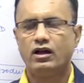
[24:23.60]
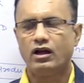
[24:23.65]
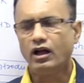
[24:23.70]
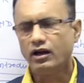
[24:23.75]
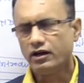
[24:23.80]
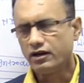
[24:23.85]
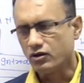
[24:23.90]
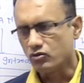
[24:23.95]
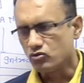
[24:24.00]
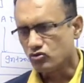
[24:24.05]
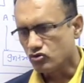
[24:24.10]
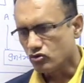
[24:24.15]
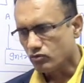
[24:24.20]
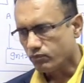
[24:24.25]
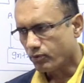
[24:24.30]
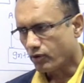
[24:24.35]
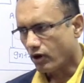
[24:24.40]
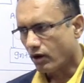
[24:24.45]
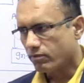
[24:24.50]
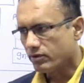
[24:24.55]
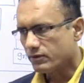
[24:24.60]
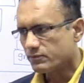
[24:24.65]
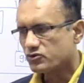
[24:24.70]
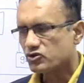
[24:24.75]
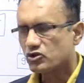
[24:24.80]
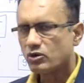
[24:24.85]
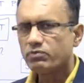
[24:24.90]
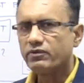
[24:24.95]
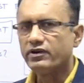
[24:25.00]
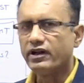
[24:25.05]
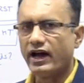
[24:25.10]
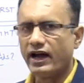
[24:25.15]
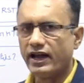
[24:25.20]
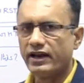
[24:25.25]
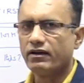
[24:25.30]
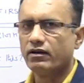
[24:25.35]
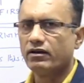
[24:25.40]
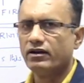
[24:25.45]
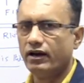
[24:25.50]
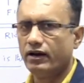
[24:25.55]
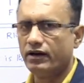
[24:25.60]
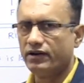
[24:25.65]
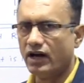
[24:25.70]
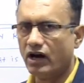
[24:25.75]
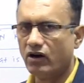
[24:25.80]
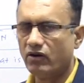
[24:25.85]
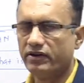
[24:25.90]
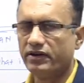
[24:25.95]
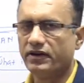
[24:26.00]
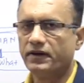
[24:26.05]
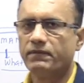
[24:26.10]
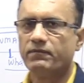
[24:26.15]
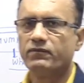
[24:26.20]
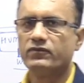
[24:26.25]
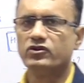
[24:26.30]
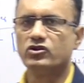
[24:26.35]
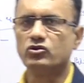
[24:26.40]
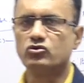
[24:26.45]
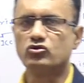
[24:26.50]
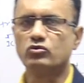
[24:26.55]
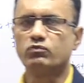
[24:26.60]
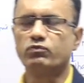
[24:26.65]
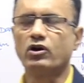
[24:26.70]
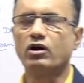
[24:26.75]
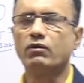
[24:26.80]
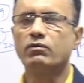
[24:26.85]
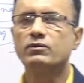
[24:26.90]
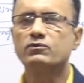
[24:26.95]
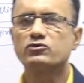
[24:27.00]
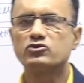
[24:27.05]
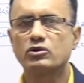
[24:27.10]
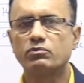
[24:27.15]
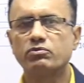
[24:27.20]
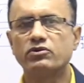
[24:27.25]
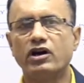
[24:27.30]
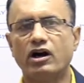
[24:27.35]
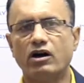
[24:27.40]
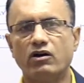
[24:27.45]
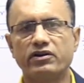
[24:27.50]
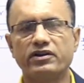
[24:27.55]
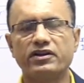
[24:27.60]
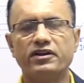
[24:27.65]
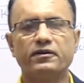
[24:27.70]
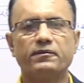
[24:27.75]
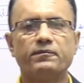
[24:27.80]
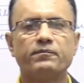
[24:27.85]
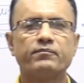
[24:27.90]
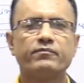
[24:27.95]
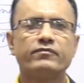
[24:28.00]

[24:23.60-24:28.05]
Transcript: And due to problems of dowry, due to problems of dowry,